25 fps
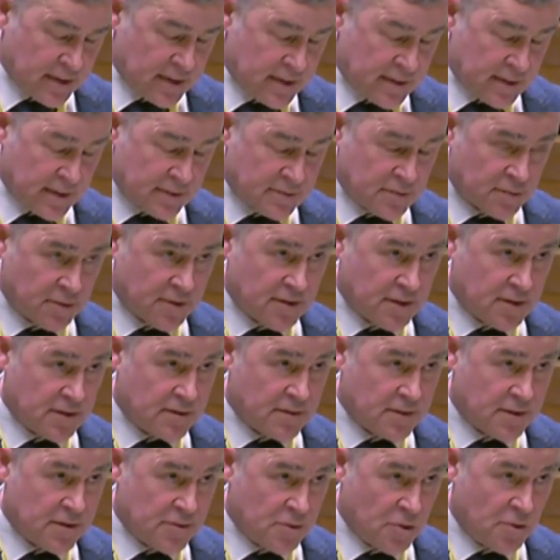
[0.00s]
And I know
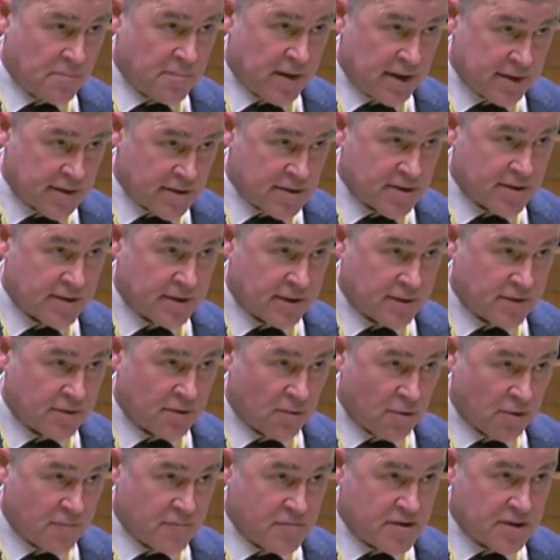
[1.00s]
that the new Minister
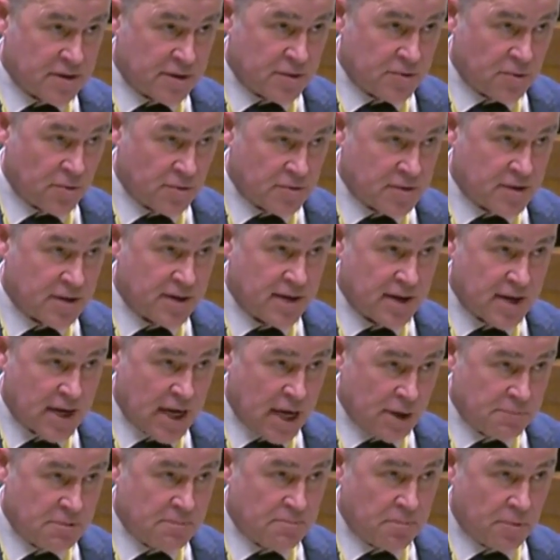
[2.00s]
obviously knows
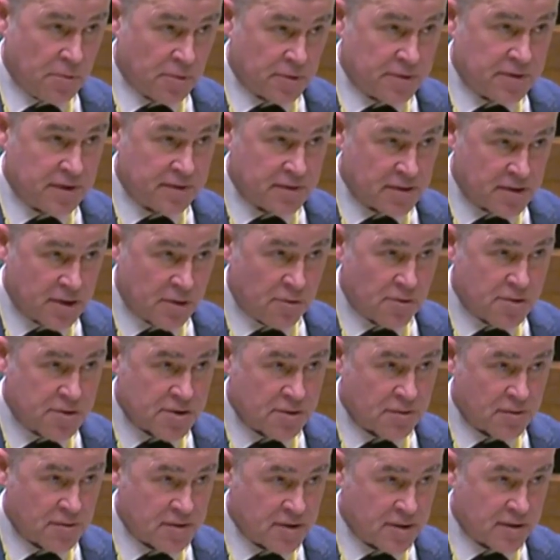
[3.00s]
how important the Scottish
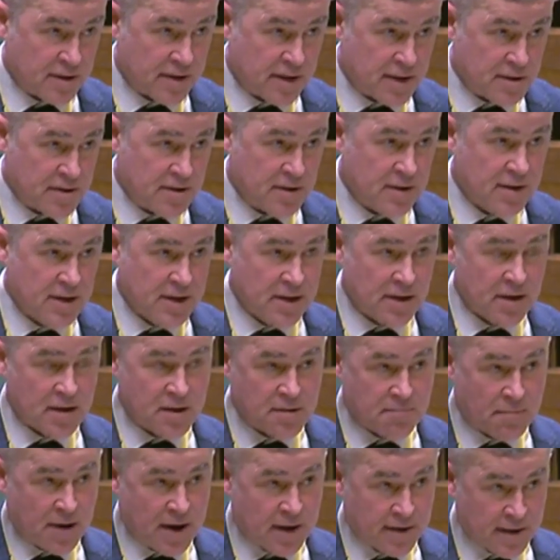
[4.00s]
cluster is as
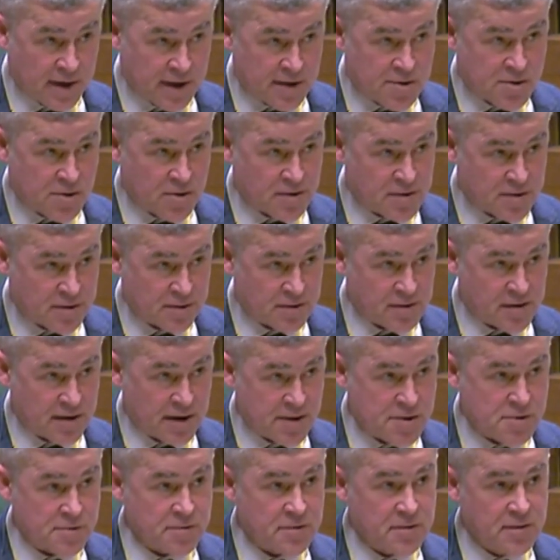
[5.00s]
part of that just
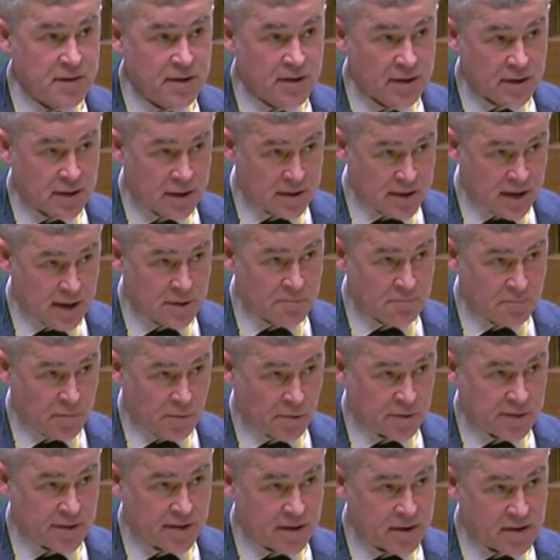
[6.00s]
transition and how
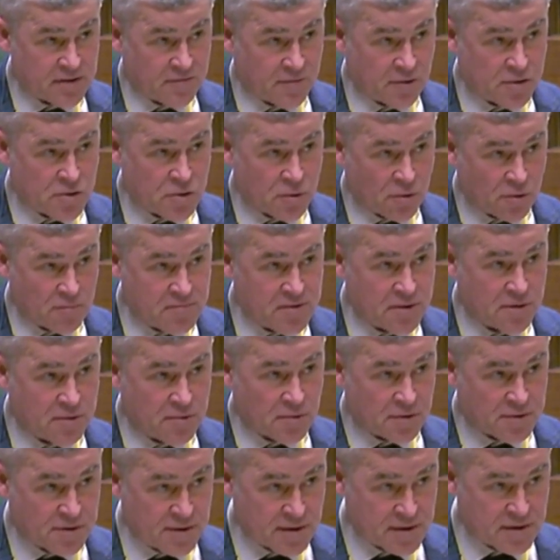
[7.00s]
important it is for jobs in the
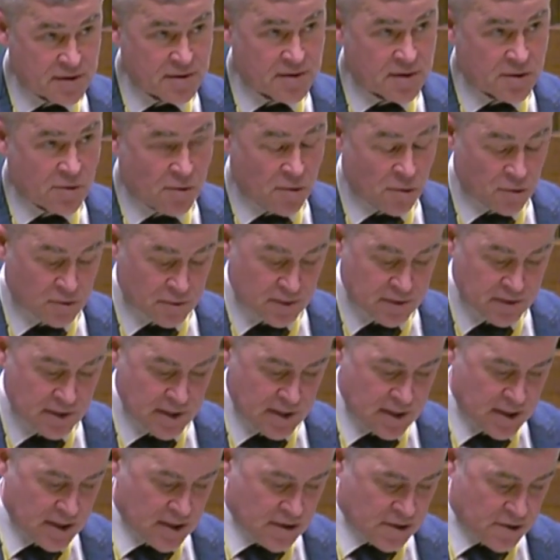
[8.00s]
North East of Scotland.
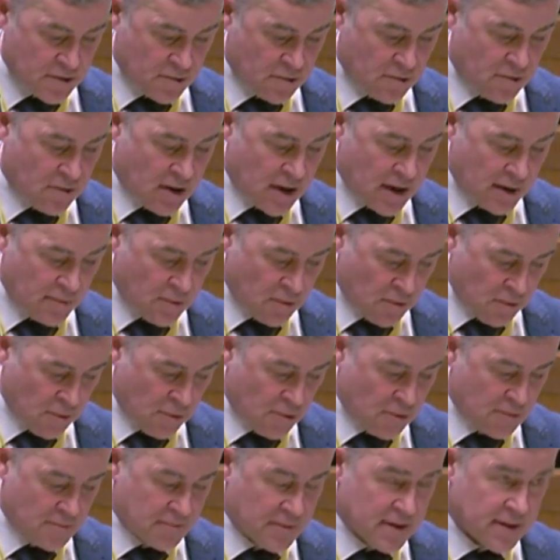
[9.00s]
So I
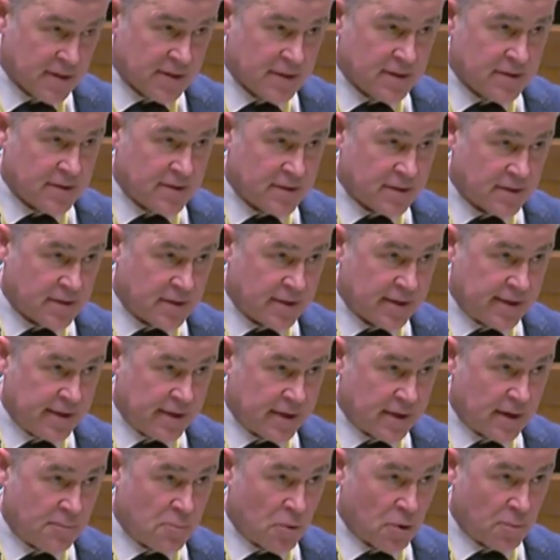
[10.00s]
hope to
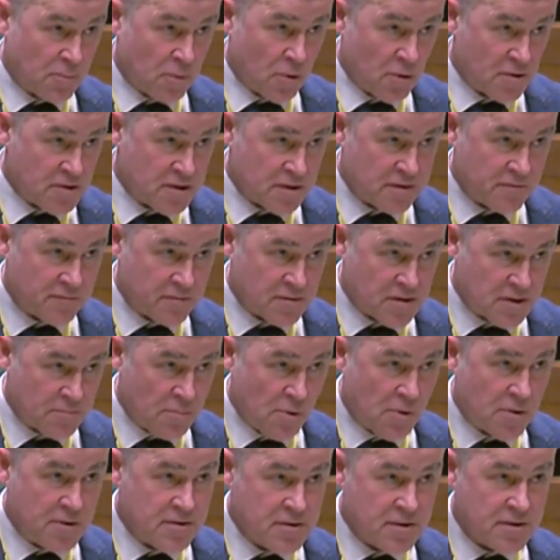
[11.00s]
hear a more positive
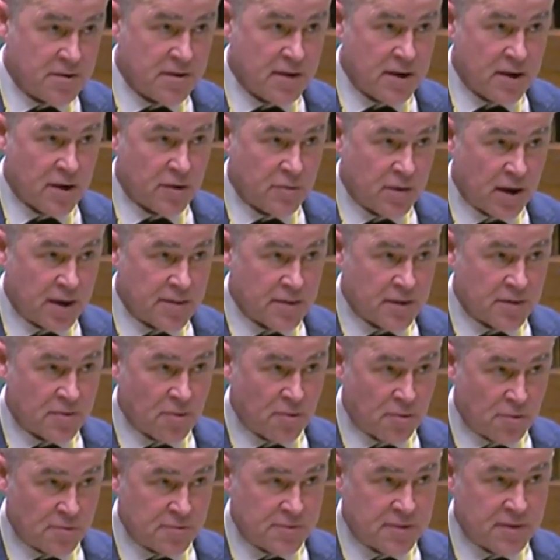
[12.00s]
response rather than
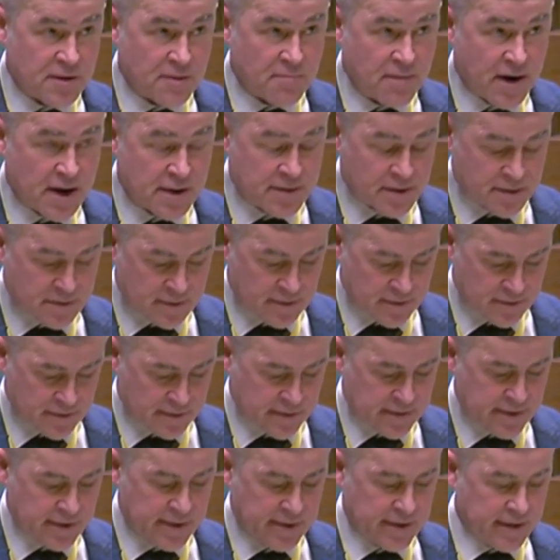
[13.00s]
holding the mantra
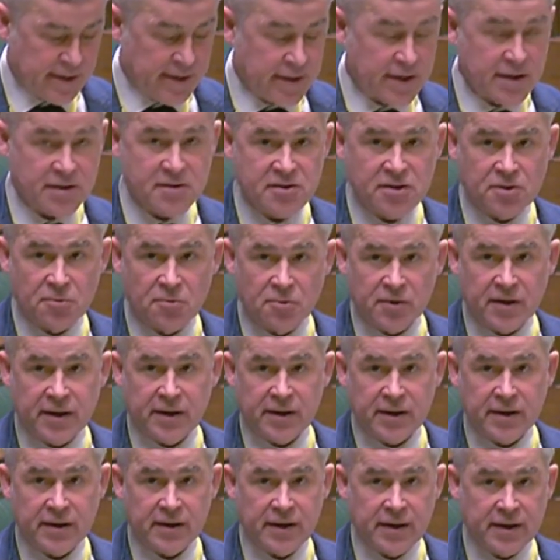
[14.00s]
that, hey, it's
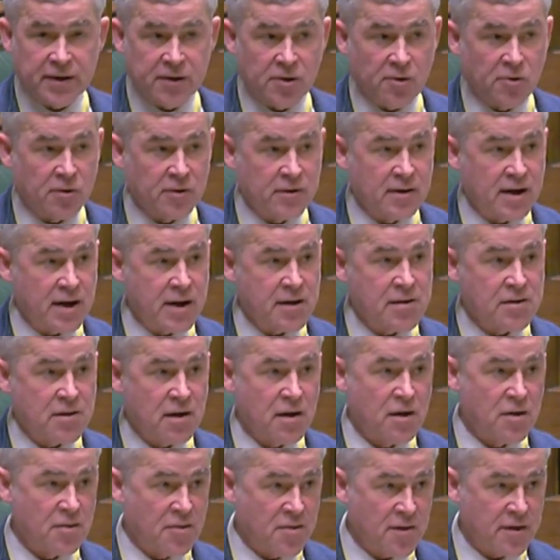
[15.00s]
okay, Acorn is
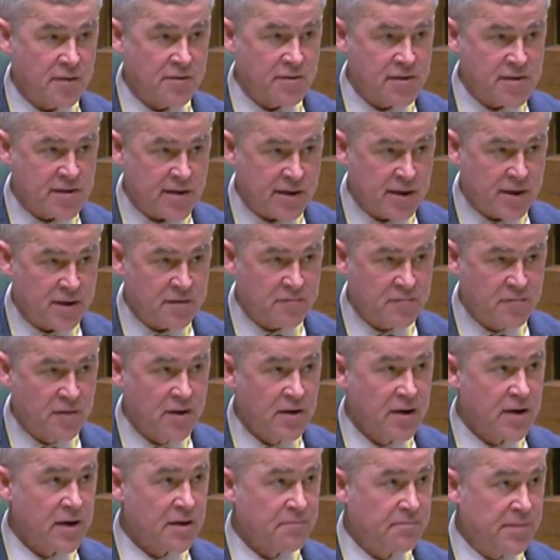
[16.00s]
the reserve.
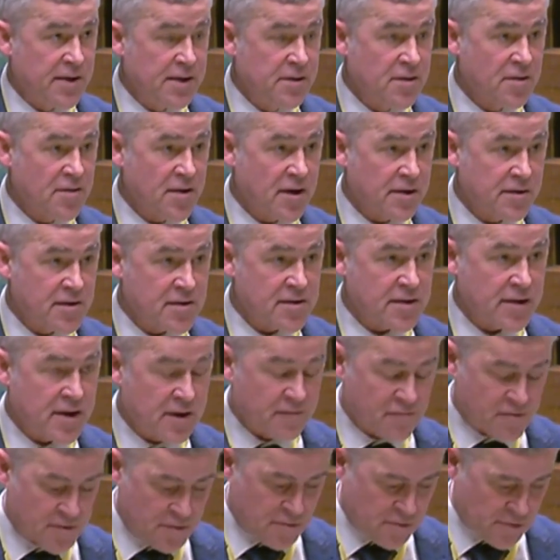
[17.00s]
Being the
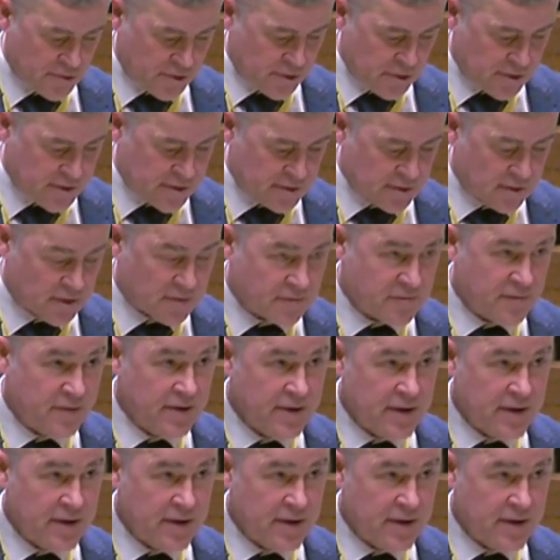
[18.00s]
reserve is not good enough,